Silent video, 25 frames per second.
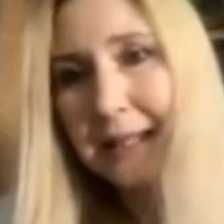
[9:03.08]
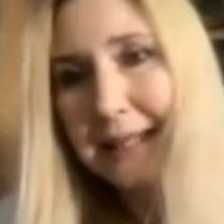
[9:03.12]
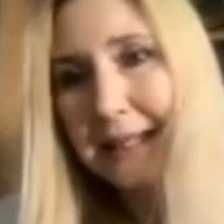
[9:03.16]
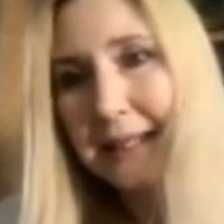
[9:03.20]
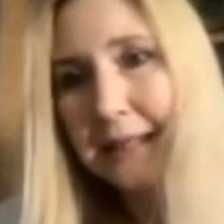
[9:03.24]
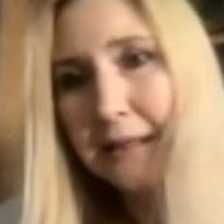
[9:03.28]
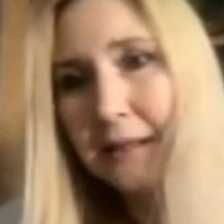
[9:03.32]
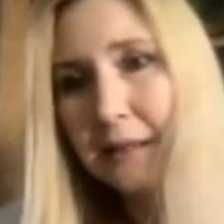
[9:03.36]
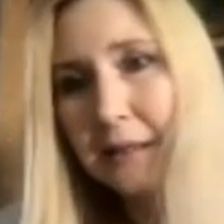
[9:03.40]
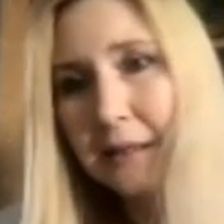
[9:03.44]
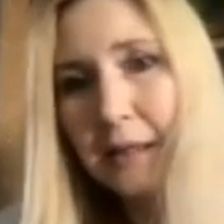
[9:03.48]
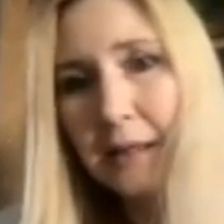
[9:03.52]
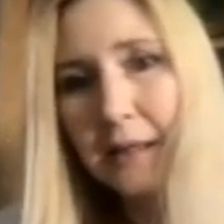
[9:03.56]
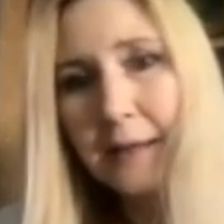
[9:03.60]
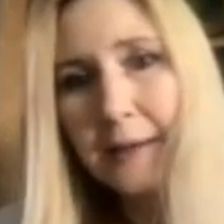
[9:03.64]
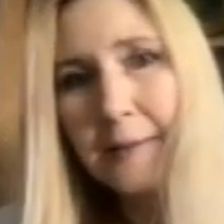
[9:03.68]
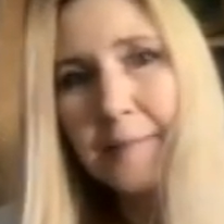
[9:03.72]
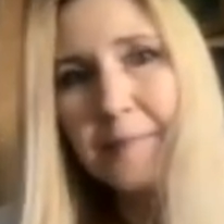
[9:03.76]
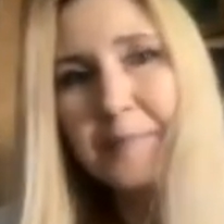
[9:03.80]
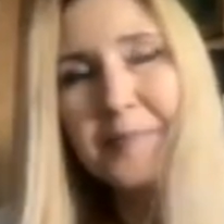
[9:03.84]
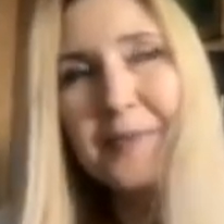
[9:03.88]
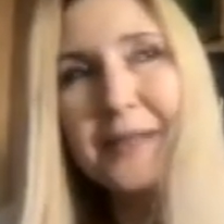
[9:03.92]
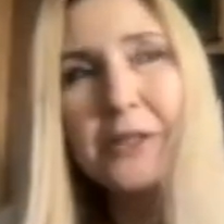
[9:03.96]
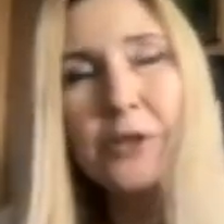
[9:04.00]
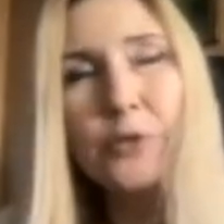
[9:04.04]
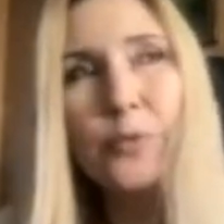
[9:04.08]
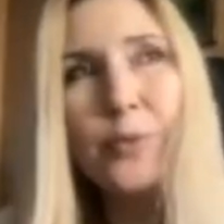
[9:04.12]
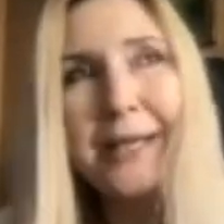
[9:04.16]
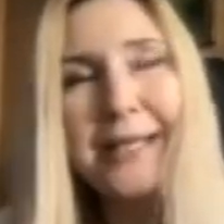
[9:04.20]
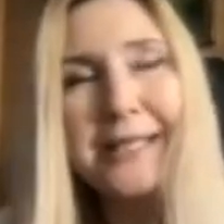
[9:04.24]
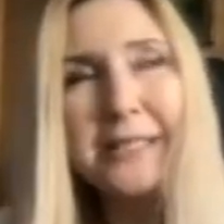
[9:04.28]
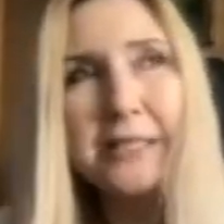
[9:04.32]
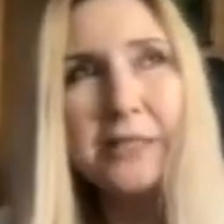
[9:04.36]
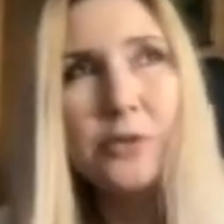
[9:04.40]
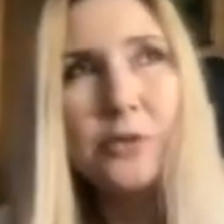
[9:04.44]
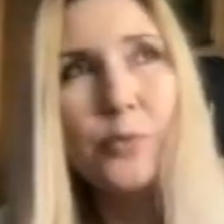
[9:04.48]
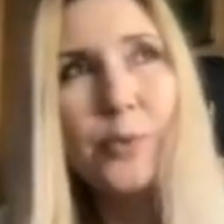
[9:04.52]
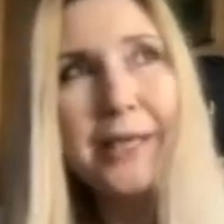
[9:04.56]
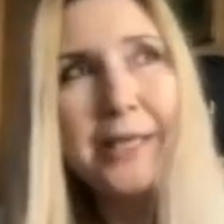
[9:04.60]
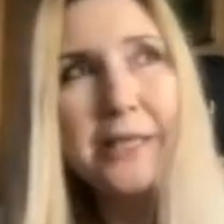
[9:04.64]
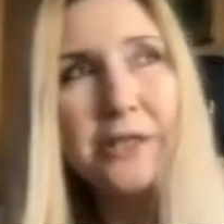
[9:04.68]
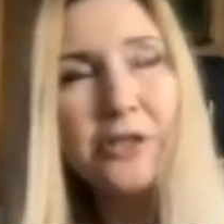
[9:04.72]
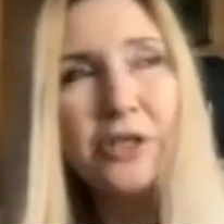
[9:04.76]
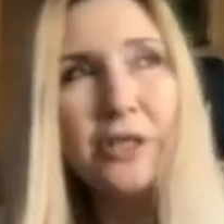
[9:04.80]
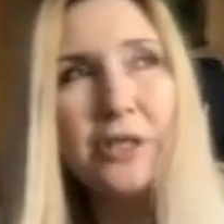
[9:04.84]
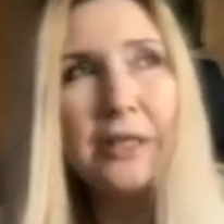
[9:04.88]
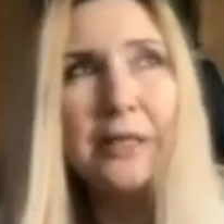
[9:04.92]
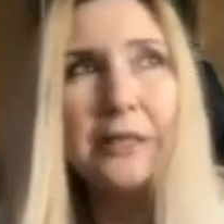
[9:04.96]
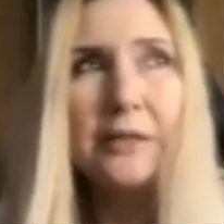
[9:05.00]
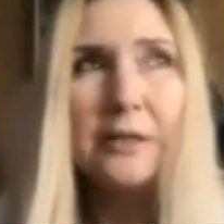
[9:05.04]
in
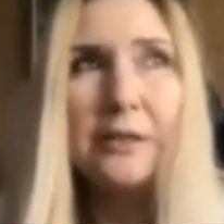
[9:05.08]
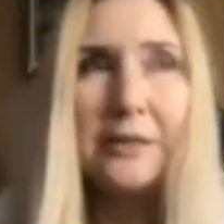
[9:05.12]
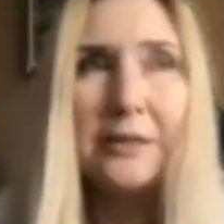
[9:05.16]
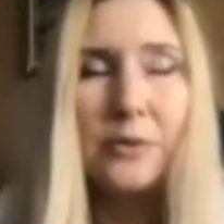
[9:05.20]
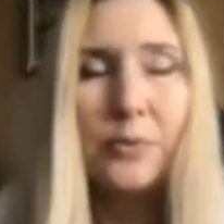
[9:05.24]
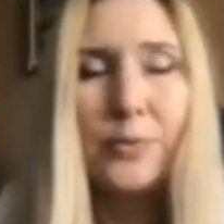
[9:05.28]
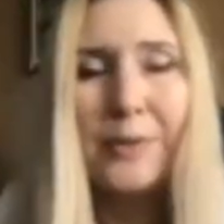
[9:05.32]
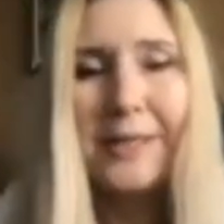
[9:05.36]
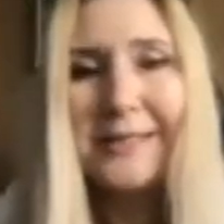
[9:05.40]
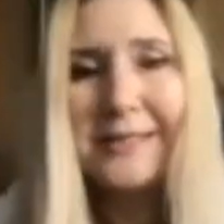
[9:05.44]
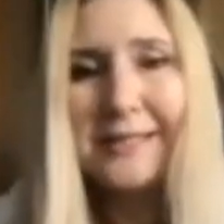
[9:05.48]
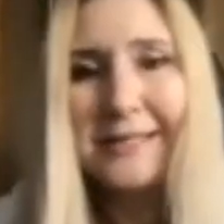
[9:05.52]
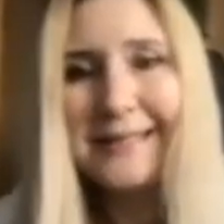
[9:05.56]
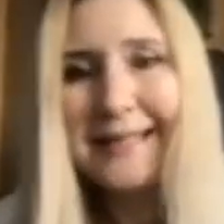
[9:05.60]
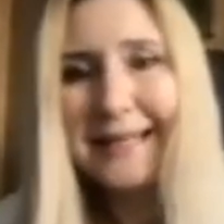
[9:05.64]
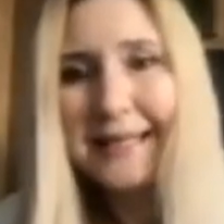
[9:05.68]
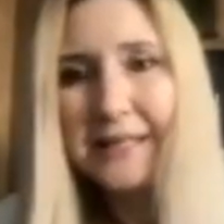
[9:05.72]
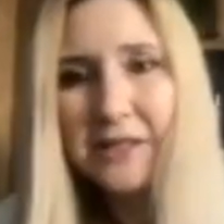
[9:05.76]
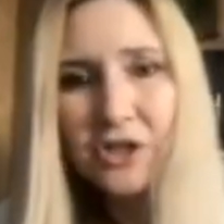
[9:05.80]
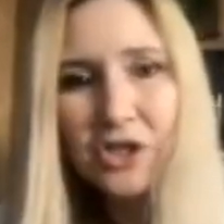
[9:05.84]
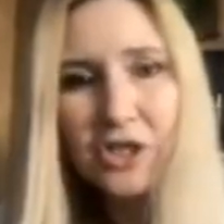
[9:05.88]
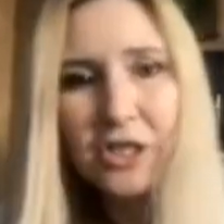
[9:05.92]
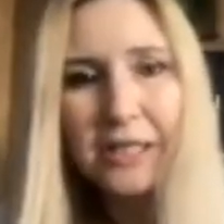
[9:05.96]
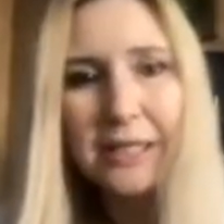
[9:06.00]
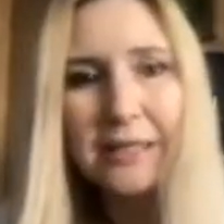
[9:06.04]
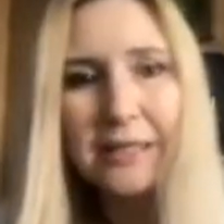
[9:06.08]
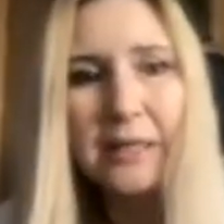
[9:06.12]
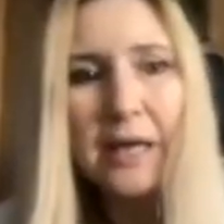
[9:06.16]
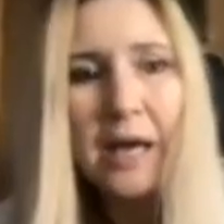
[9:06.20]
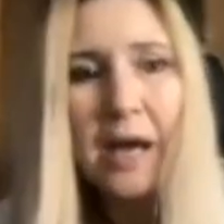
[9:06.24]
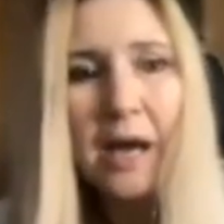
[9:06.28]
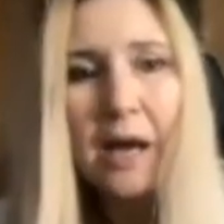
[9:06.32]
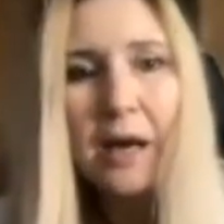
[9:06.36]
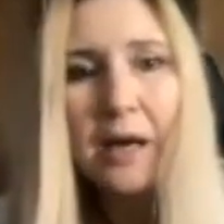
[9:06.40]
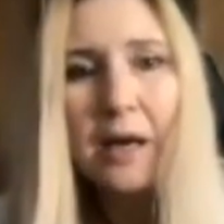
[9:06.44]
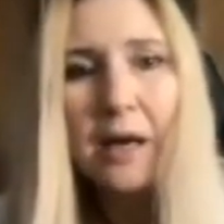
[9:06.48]
2020, in 2019,